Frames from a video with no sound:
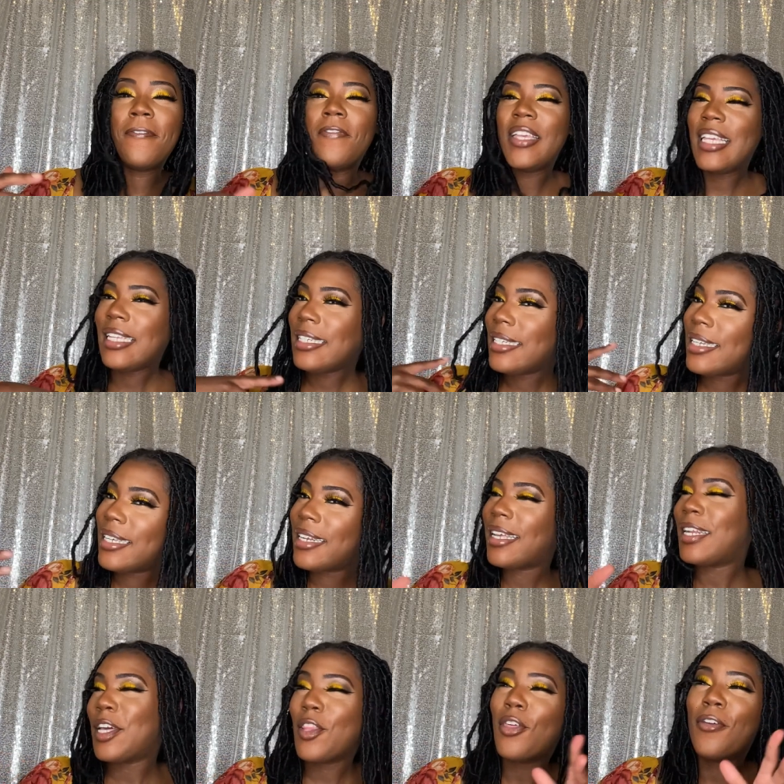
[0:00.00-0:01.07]
fit in
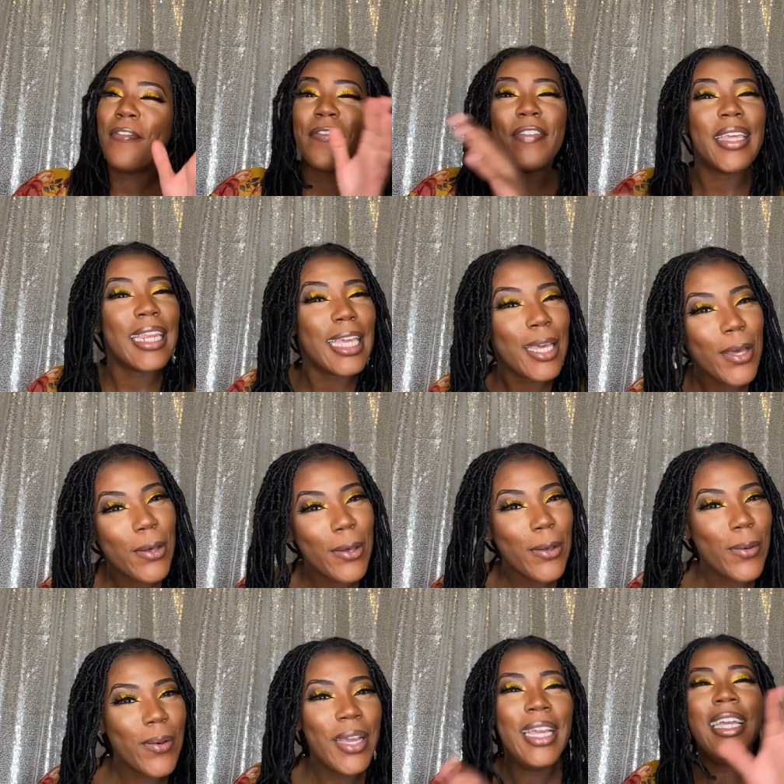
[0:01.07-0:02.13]
another
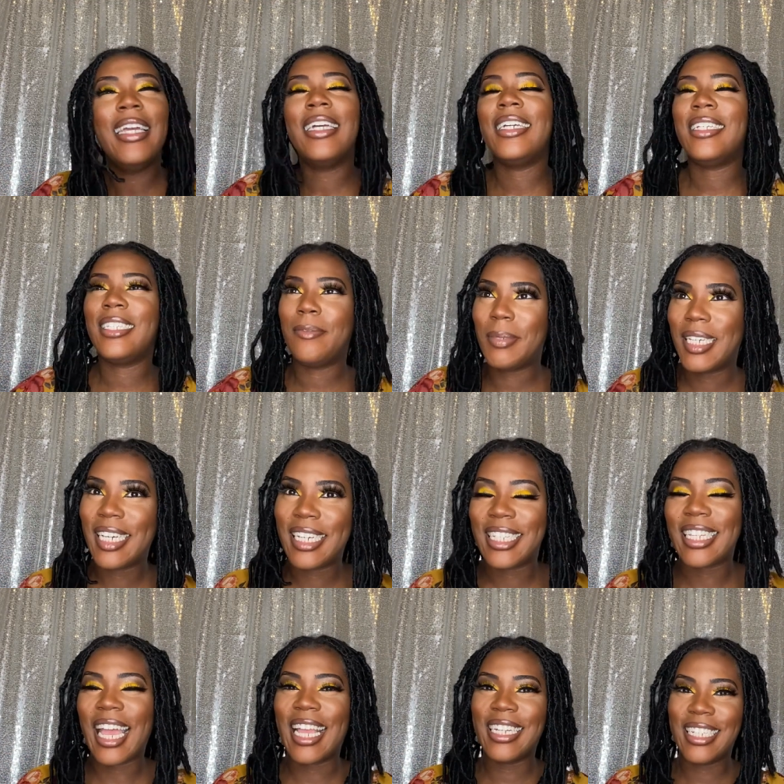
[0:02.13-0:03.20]
video, it's because
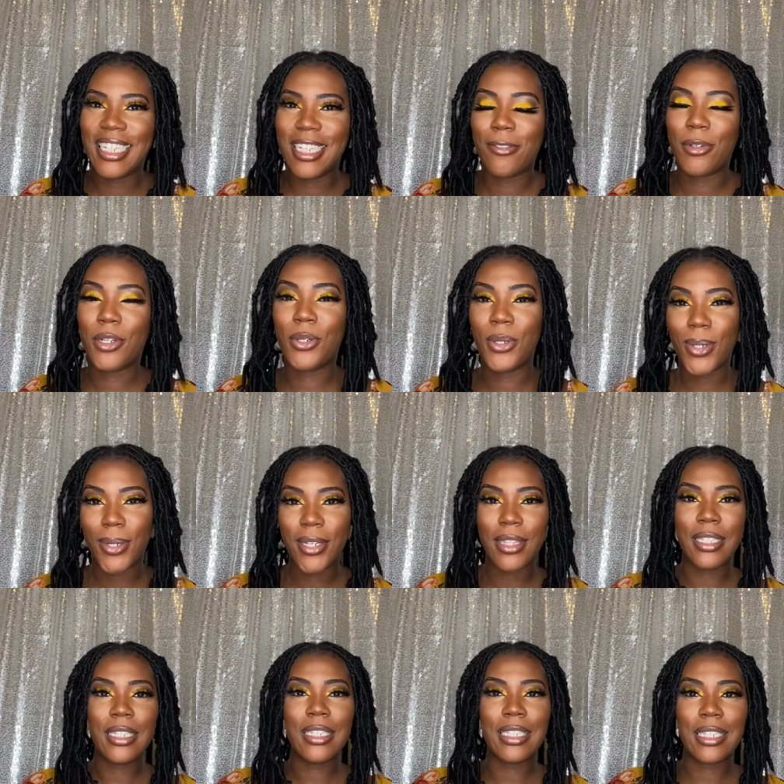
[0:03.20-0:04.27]
I did record
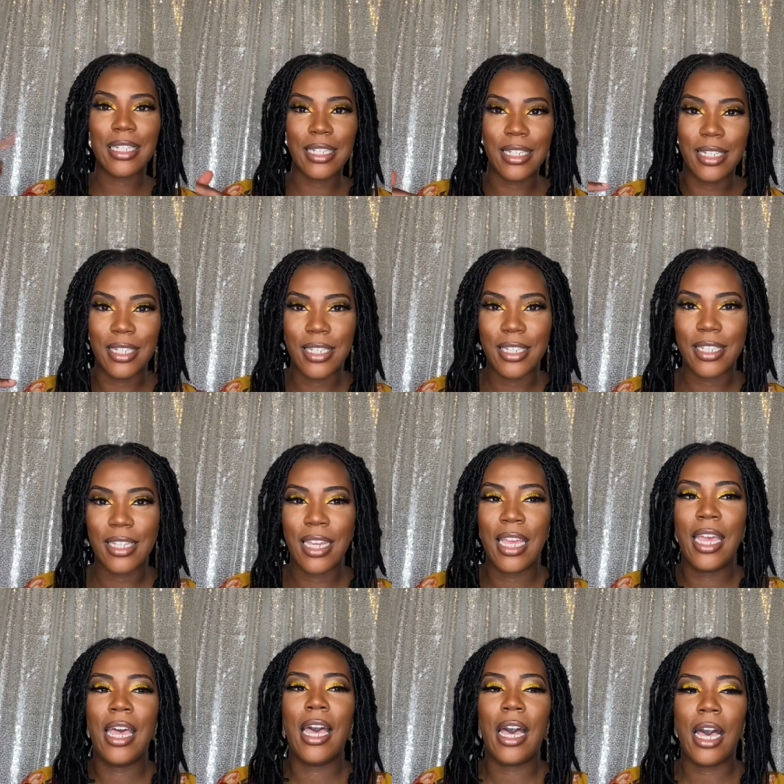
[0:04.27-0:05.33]
this look.
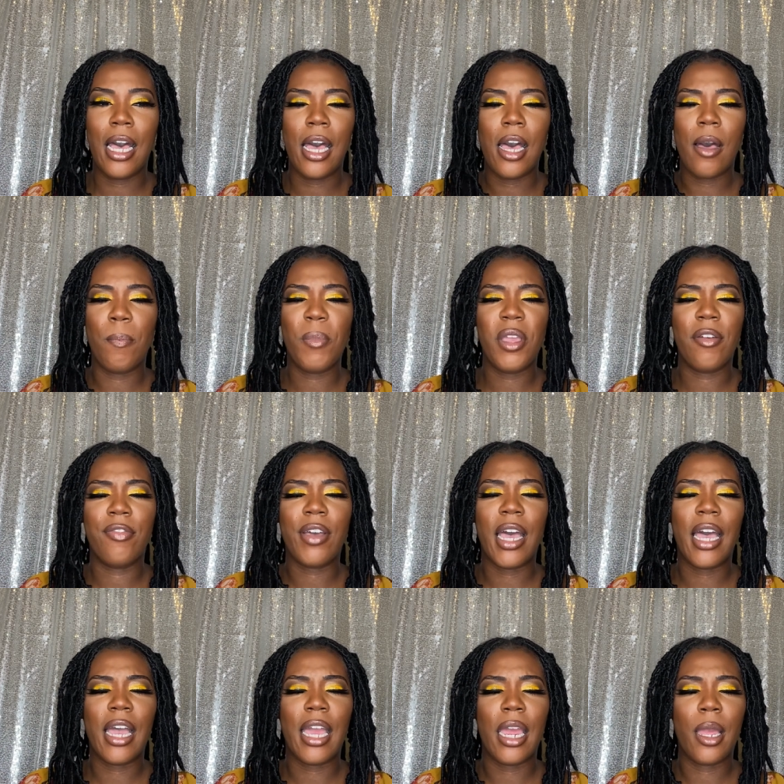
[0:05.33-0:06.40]
If
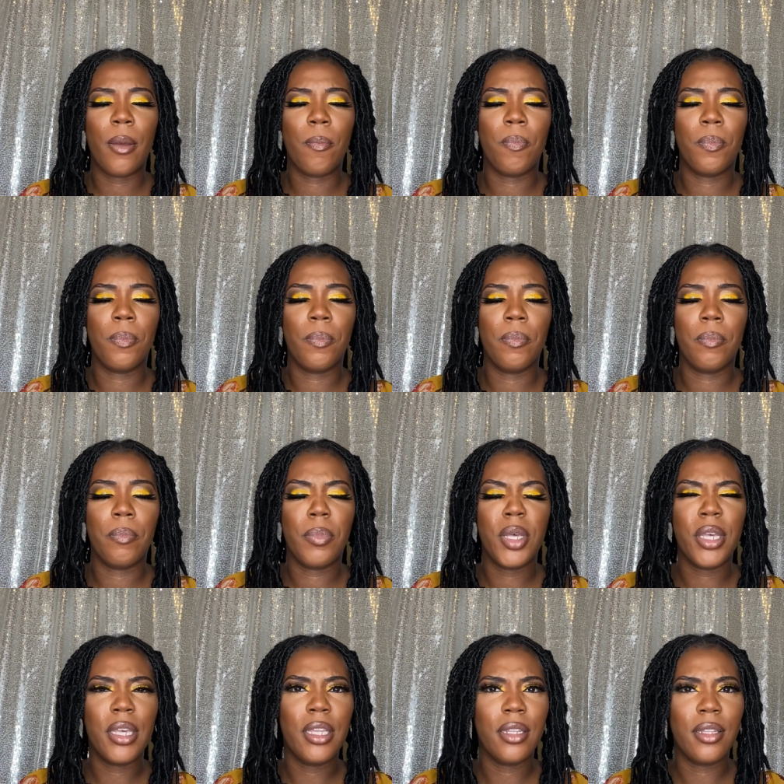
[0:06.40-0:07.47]
I
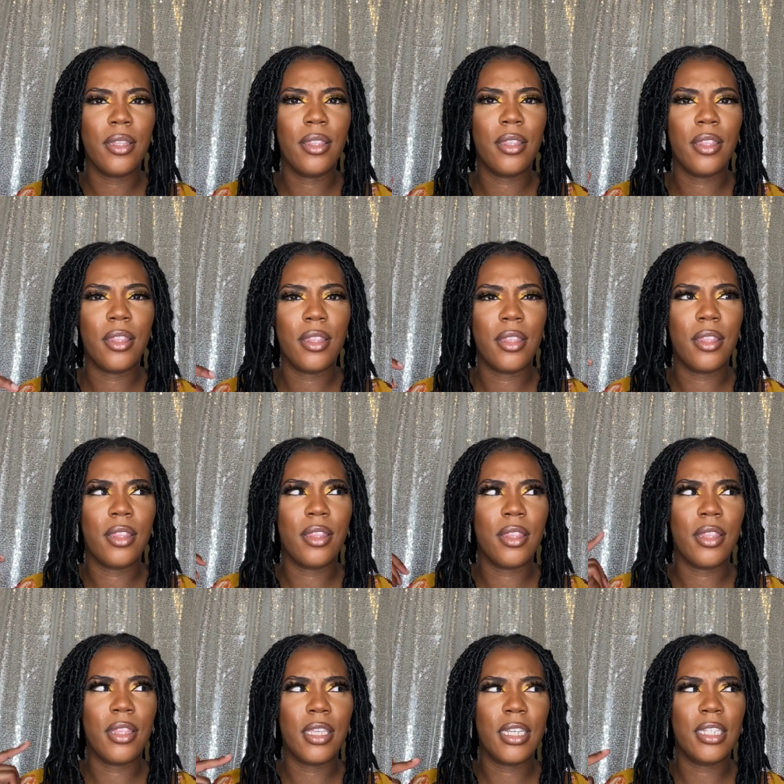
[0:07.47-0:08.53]
put
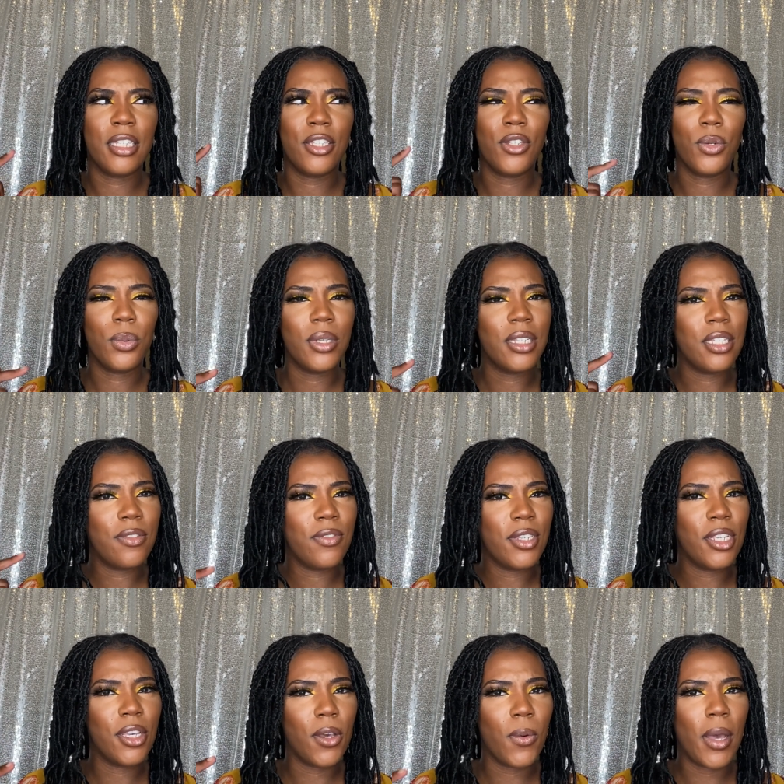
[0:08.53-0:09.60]
this twist
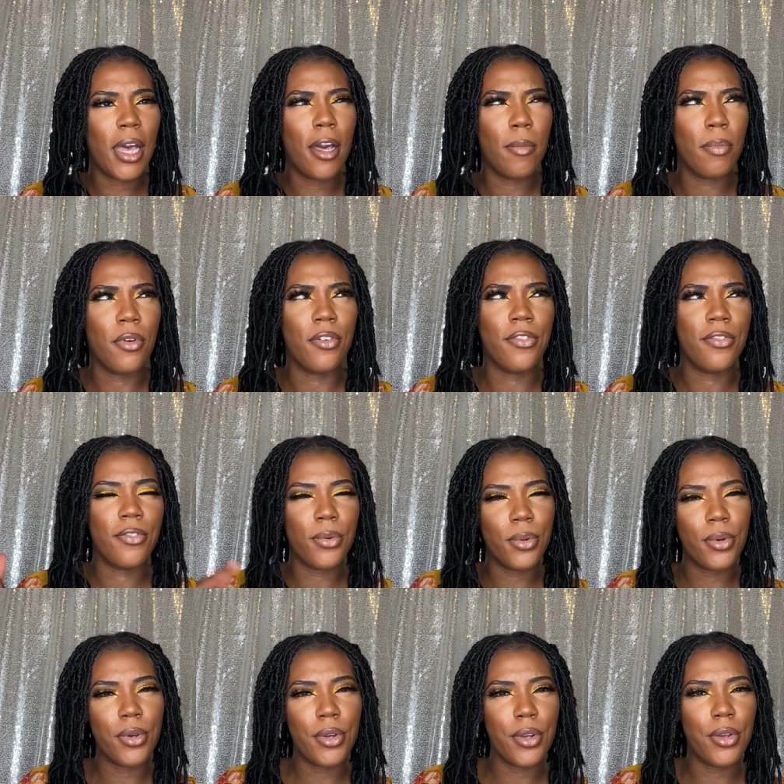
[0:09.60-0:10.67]
video out
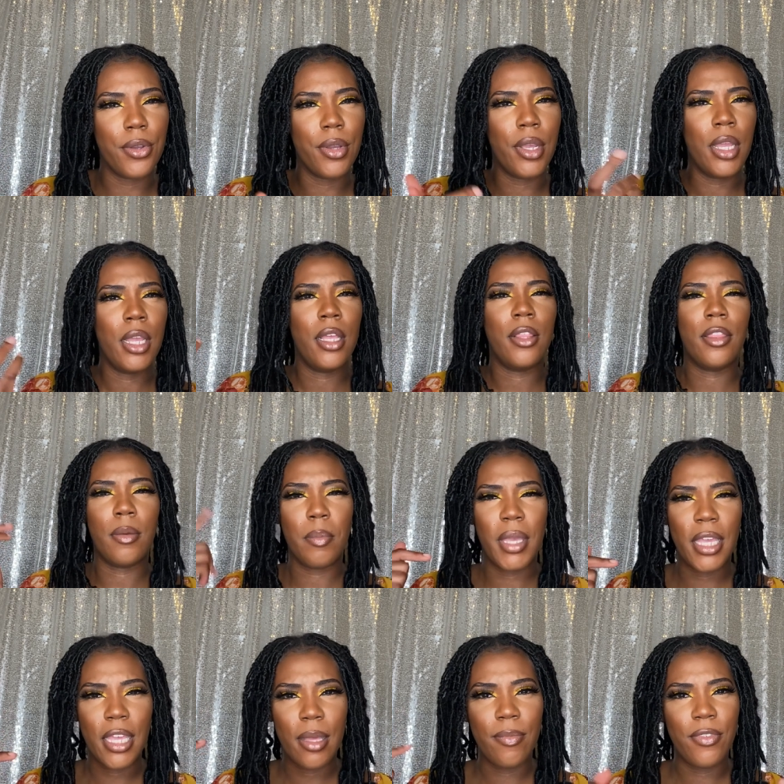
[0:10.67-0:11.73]
before the
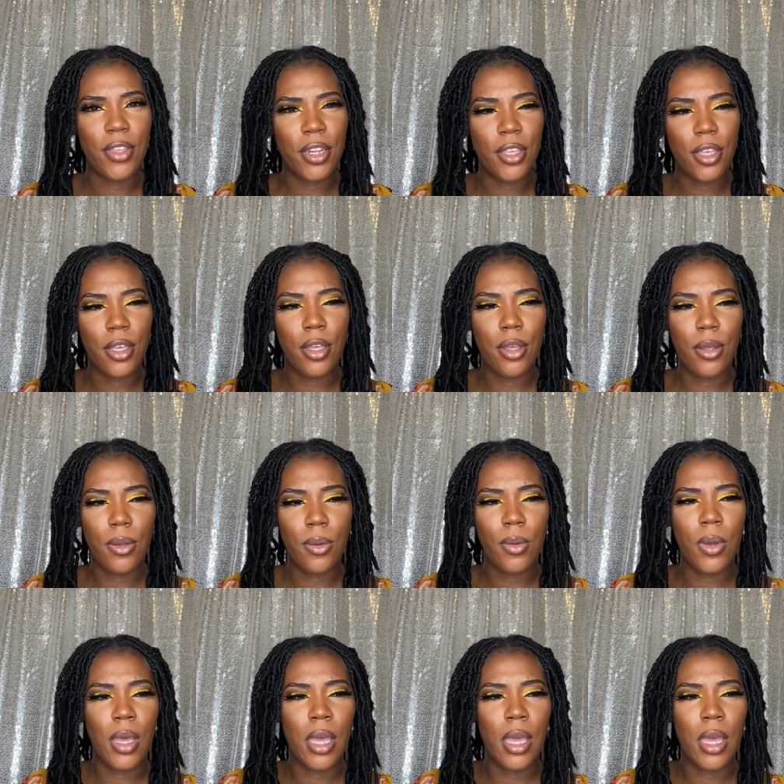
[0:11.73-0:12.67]
makeup video,